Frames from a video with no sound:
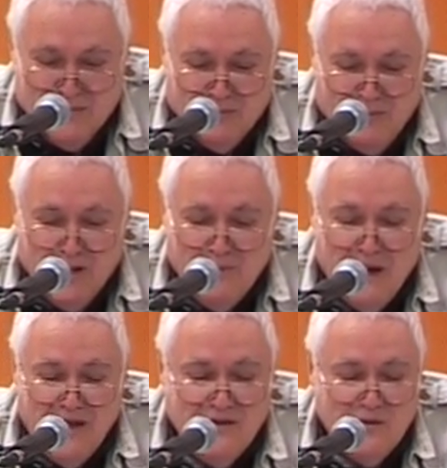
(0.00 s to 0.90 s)
My
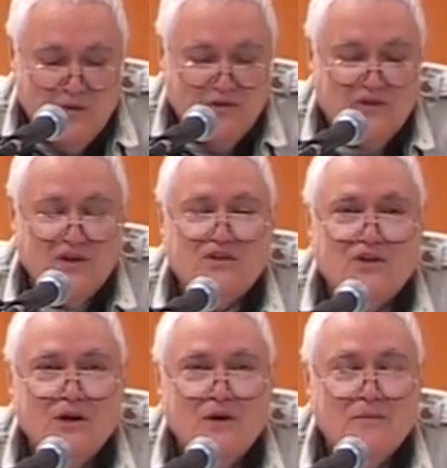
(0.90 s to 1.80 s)
mother was
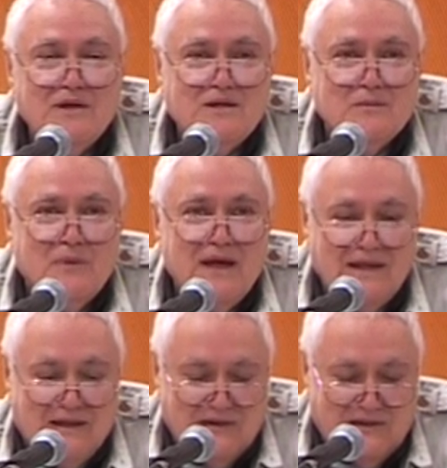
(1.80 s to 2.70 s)
determined to
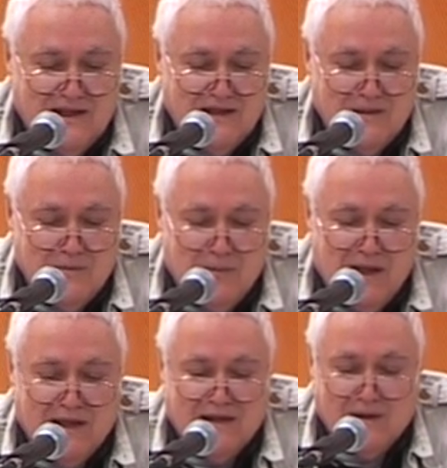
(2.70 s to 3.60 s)
make us
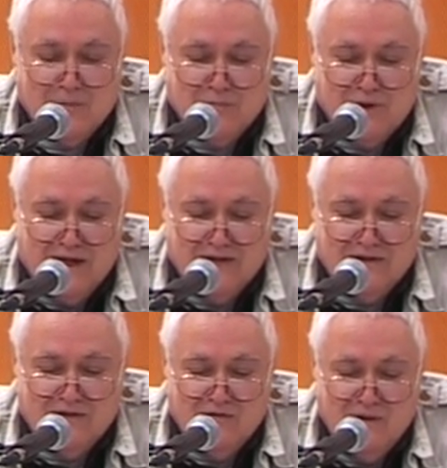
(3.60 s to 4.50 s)
independent,
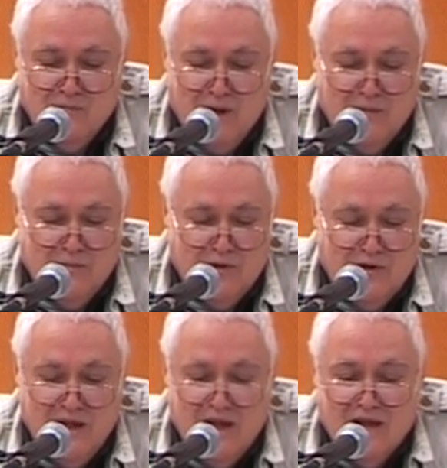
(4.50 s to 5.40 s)
Branson remembered
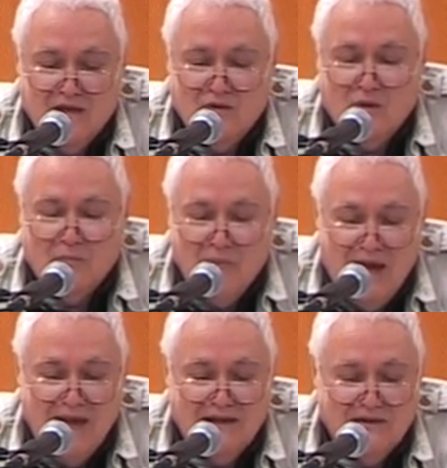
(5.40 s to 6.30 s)
to a
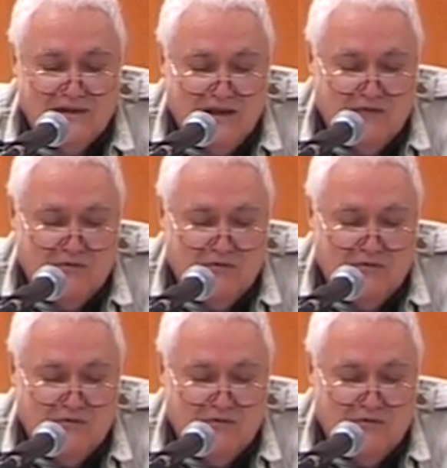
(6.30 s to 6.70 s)
magazine